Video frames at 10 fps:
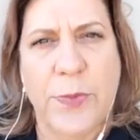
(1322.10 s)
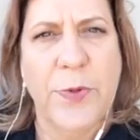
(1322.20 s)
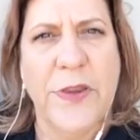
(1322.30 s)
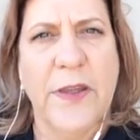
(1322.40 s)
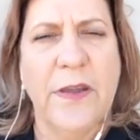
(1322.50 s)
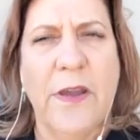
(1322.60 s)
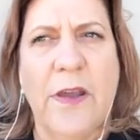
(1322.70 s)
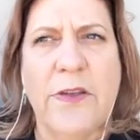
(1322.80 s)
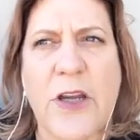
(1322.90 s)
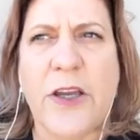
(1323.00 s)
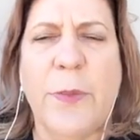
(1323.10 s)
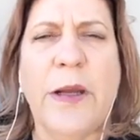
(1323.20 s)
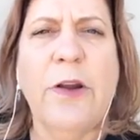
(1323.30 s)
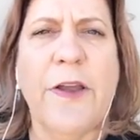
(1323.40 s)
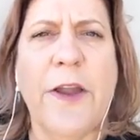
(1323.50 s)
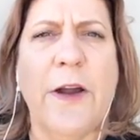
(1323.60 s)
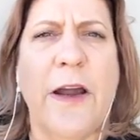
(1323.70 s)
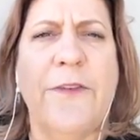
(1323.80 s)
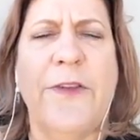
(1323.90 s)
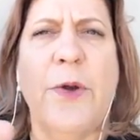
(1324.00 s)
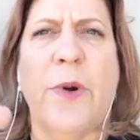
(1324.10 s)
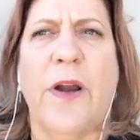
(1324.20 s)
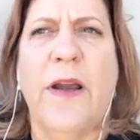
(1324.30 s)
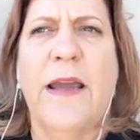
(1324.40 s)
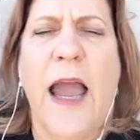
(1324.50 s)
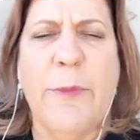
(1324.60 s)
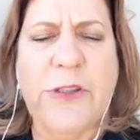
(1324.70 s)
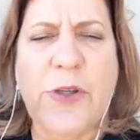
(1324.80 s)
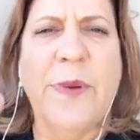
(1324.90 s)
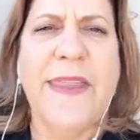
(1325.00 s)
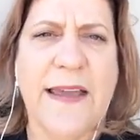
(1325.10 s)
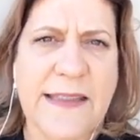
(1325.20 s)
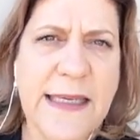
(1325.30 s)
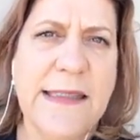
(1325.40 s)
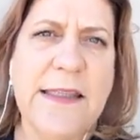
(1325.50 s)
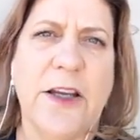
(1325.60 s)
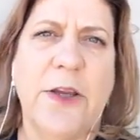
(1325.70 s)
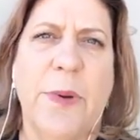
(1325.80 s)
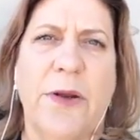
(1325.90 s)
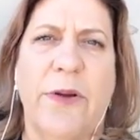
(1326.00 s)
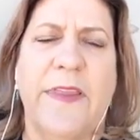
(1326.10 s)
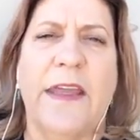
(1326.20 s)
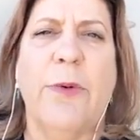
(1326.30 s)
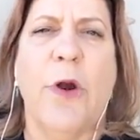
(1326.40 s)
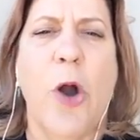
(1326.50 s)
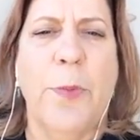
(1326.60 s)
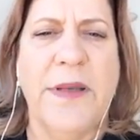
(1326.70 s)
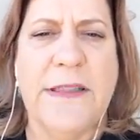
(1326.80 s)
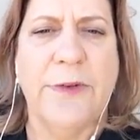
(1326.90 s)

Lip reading: you put the documentary on there. I'm assuming that's his documentary that you were hoping to